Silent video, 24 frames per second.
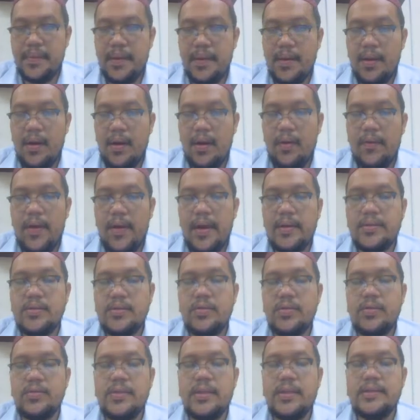Alright,
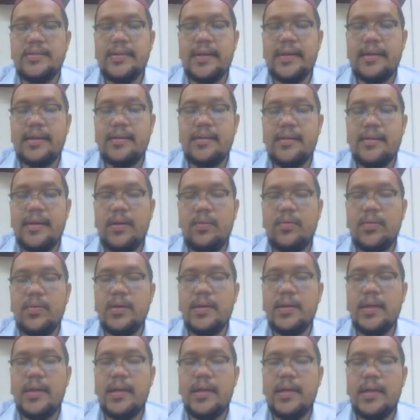so the secretary
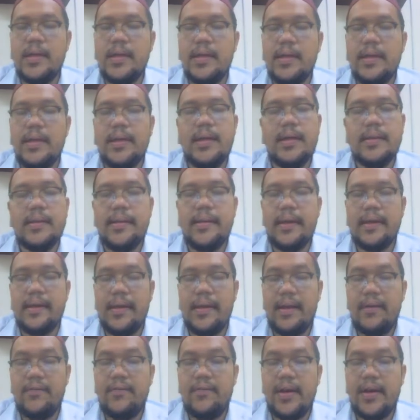will take
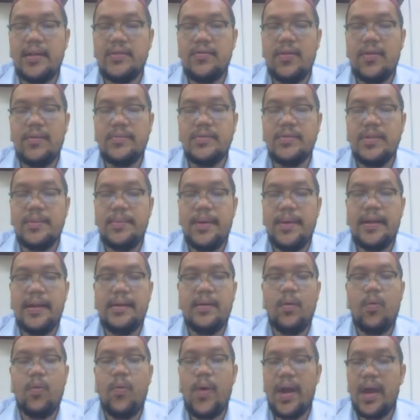the advice from
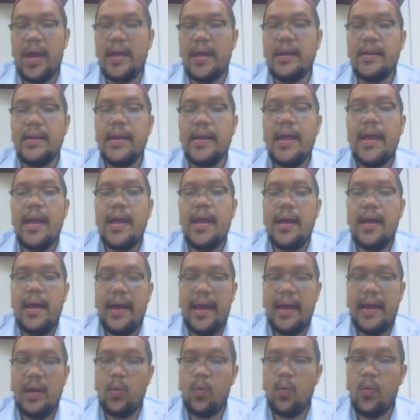chairman when
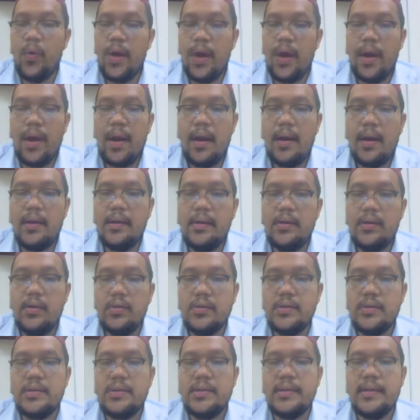and where
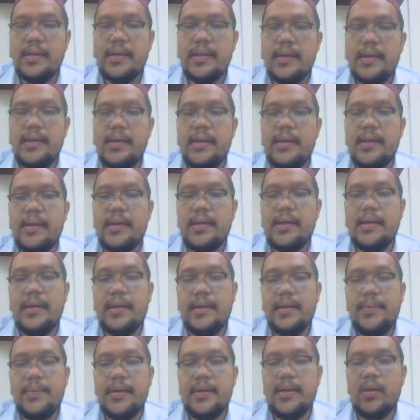
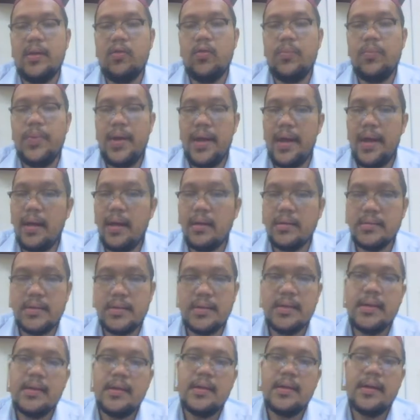the meeting will be held,
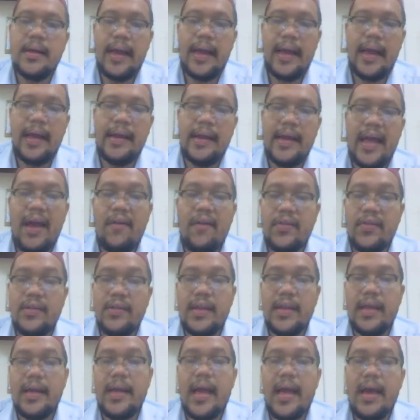and
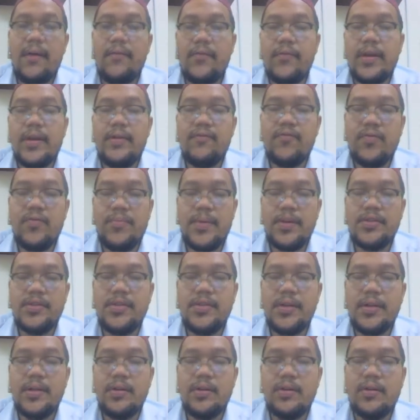every
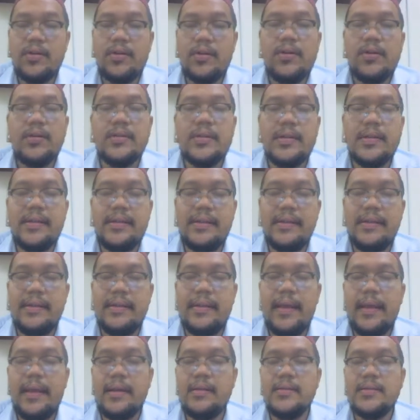information or all the
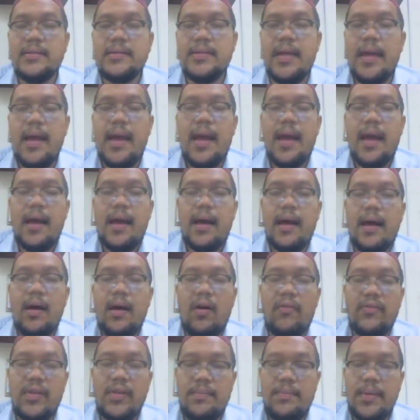details
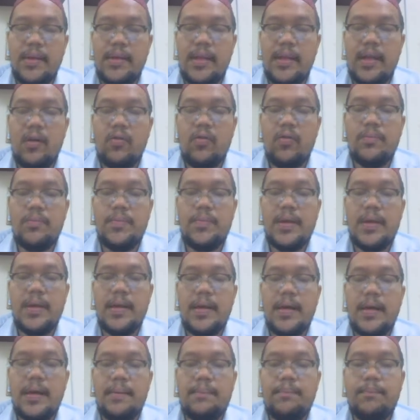of the meeting will be
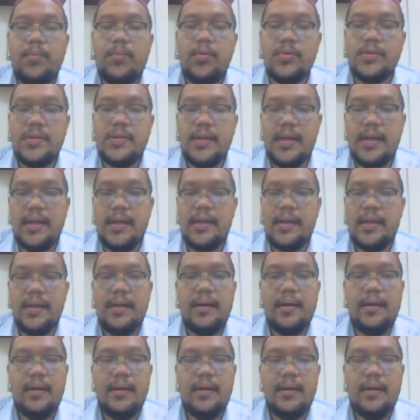put in the,